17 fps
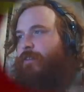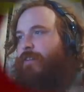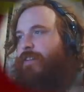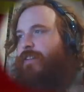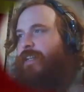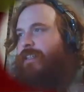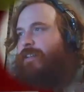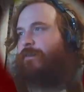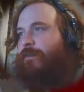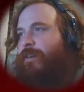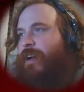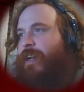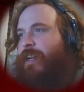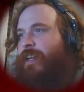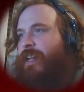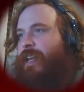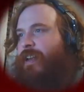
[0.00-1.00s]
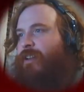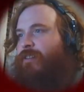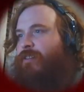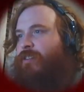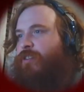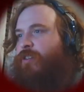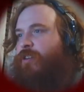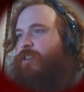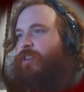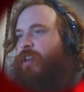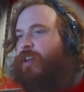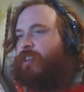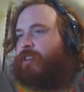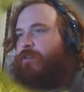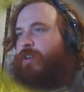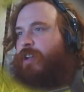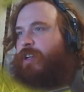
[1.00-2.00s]
we just had to find an angle to do it the
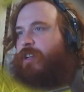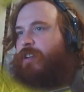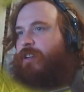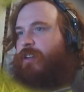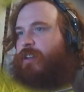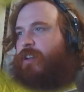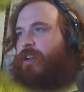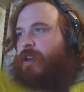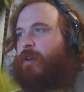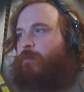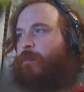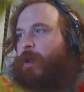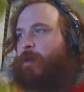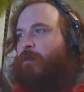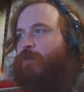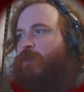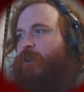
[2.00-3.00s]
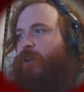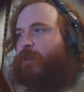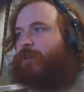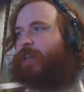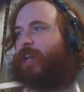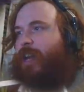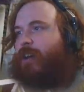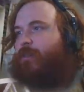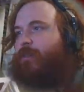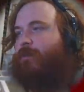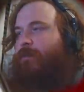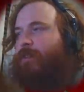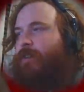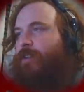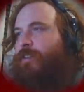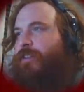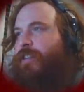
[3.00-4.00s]
other way. Maybe we go down
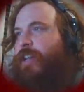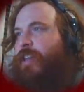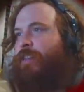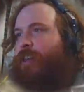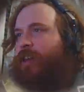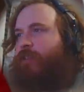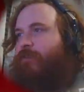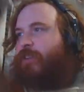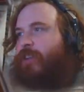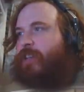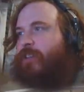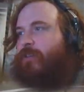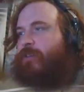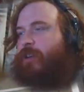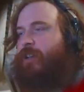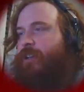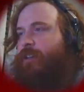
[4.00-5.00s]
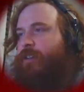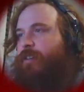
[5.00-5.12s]
first and then redo it.